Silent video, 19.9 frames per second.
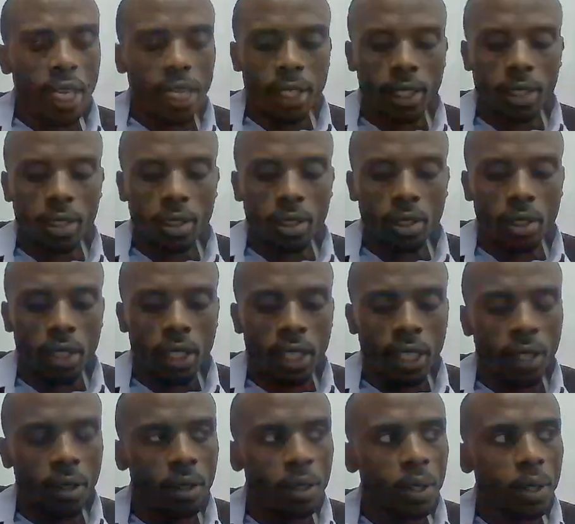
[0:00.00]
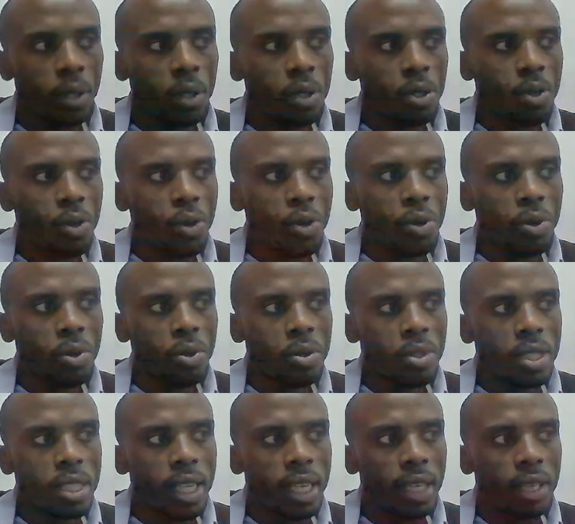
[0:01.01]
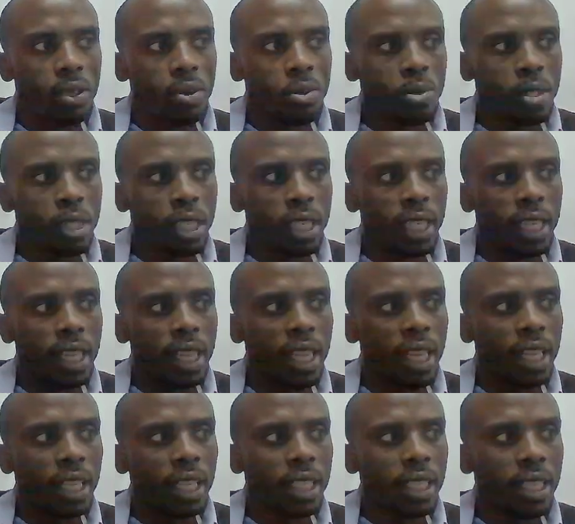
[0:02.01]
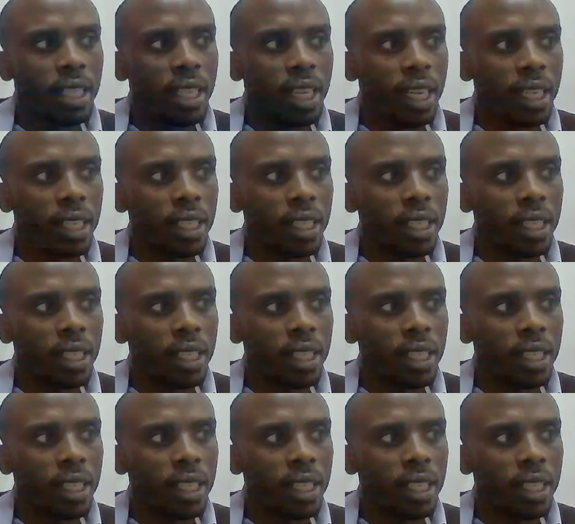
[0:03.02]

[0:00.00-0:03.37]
Okay, so you use the two greater than, like that,